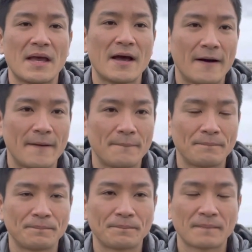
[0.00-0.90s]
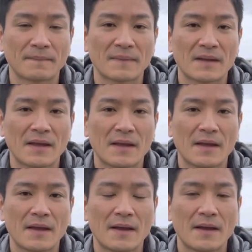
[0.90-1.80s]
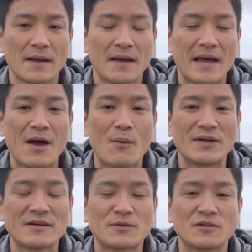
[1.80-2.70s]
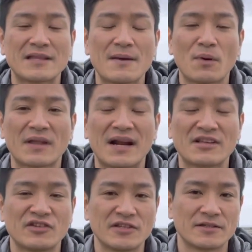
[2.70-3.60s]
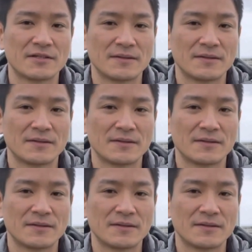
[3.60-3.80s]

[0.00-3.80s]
Um, and I went up to study modern languages.